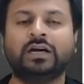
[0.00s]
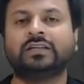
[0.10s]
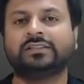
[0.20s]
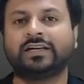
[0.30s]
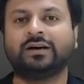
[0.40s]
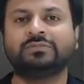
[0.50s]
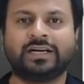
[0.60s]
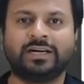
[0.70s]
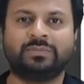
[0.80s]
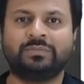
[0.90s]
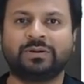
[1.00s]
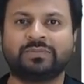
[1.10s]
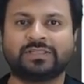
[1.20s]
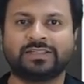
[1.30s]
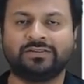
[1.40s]
The term charitable
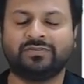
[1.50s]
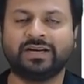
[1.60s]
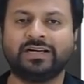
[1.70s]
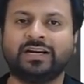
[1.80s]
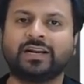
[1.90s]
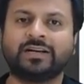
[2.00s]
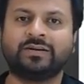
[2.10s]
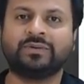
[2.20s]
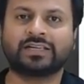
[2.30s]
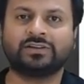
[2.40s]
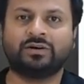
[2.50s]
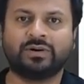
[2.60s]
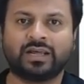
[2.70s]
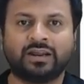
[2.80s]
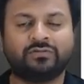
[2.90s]
purpose is defined under income tax law,
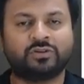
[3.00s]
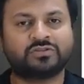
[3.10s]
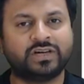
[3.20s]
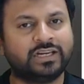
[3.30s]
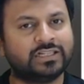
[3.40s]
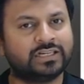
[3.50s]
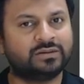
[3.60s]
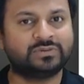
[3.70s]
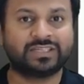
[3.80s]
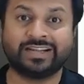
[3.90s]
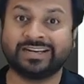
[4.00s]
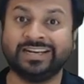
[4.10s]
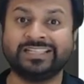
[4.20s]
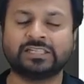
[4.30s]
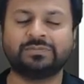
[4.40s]
but unfortunately the term
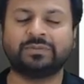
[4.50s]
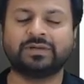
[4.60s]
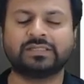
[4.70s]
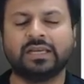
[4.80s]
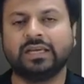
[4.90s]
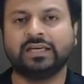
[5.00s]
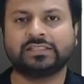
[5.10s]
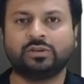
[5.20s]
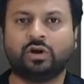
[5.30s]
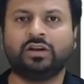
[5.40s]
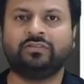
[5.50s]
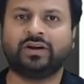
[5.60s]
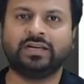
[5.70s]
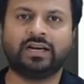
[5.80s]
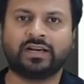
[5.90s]
religious purpose is not
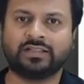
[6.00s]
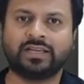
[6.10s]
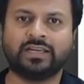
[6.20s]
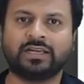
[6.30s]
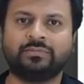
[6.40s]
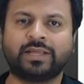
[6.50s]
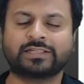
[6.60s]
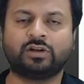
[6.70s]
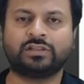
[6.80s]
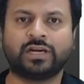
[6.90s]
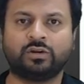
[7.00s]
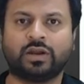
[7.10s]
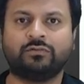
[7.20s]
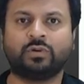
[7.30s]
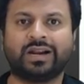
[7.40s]
defined under the income tax law. That you
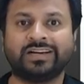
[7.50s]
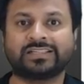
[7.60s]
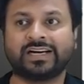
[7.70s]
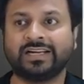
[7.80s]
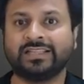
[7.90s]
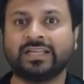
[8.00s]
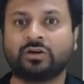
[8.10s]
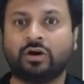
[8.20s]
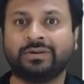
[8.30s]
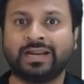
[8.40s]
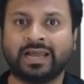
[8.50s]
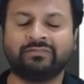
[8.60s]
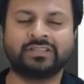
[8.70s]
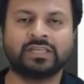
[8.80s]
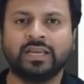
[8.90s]
have to understand in the common
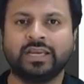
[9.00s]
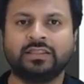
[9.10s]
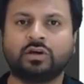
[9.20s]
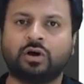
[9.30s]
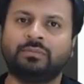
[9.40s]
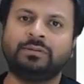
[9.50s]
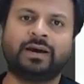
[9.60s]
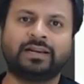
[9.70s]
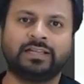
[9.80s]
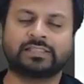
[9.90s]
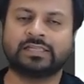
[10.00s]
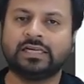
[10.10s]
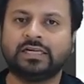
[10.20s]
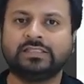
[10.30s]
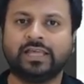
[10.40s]
language, in the common parlance.
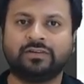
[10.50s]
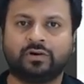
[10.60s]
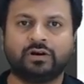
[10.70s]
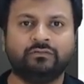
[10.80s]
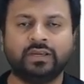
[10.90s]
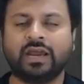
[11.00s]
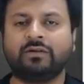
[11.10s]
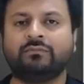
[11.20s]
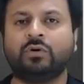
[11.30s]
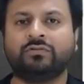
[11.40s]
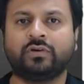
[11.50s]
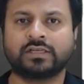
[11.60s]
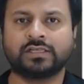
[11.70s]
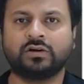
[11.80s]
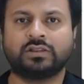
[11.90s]
Therefore, we are more
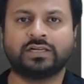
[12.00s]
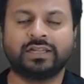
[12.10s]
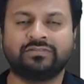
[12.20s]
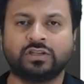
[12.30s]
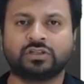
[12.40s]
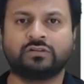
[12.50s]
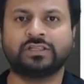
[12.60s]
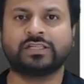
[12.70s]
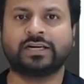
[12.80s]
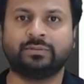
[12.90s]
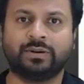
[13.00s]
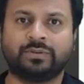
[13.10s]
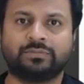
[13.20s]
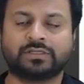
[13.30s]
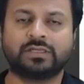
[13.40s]
focusing on the definition of the charitable
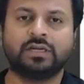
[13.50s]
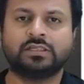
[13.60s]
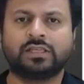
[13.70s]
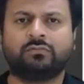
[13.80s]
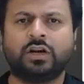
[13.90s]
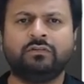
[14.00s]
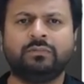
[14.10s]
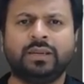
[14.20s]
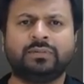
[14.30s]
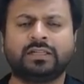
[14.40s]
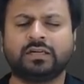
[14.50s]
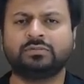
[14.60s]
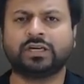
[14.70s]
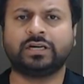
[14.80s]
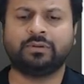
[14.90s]
purpose. So what do we mean by the term
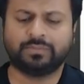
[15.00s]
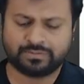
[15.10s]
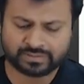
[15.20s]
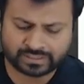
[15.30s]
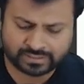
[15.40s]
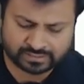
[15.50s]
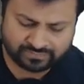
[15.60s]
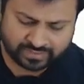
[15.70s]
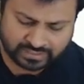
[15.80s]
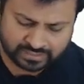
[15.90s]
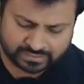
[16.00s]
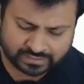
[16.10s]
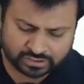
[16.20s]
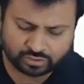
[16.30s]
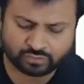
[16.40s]
charitable purpose? It is defined under
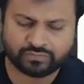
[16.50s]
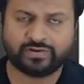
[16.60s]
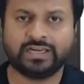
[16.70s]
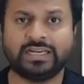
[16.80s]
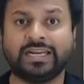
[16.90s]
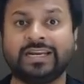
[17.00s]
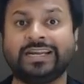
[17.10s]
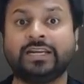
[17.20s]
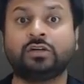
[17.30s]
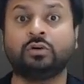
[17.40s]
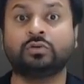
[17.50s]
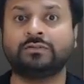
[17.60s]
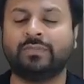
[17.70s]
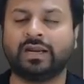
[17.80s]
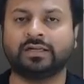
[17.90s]
section 215 in an
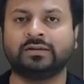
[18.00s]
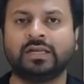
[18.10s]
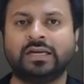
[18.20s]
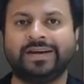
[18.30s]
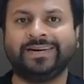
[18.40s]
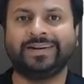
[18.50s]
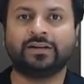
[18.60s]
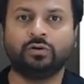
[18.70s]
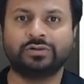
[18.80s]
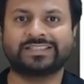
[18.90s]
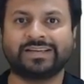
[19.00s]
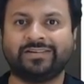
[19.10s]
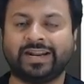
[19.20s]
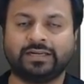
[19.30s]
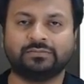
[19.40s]
inclusive manner. It includes
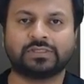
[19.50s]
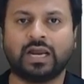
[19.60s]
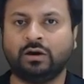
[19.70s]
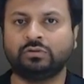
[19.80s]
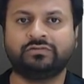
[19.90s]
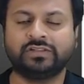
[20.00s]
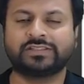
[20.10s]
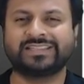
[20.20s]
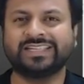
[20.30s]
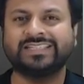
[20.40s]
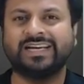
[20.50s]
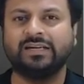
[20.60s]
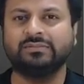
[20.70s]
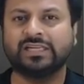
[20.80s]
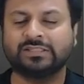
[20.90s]
7 items, out of which 6
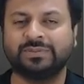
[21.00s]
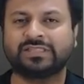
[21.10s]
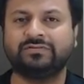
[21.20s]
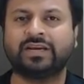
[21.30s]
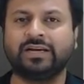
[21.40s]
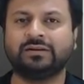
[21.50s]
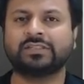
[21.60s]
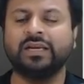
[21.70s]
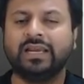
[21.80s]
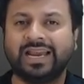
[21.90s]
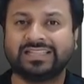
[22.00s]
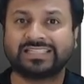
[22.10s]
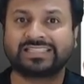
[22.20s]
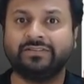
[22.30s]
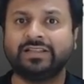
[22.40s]
items are specific items and the
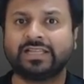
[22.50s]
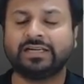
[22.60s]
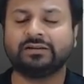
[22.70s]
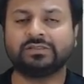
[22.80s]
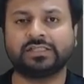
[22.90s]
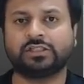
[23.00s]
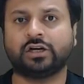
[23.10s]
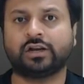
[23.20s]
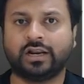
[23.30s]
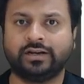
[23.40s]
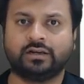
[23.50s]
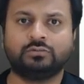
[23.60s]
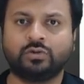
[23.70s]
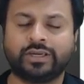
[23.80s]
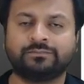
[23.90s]
7th item is a general item.
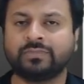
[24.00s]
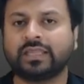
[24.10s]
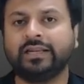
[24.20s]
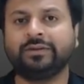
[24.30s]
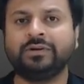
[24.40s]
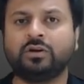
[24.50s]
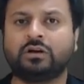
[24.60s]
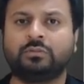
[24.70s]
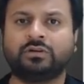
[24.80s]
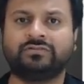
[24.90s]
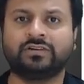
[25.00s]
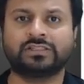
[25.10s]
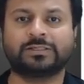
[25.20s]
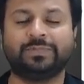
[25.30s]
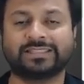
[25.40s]
Okay, let me talk about the
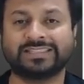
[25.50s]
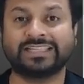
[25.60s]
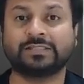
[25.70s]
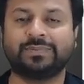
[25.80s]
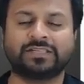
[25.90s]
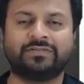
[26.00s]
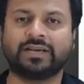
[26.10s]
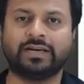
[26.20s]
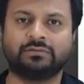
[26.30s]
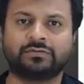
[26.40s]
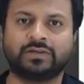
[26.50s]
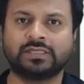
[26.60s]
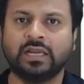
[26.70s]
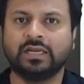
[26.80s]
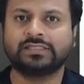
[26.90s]
first 6 specific items
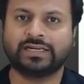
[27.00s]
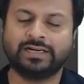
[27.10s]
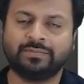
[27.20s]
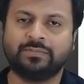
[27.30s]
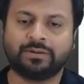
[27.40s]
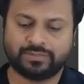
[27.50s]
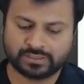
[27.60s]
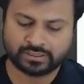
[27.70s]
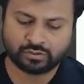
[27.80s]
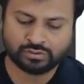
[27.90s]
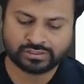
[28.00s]
first. Charitable purpose include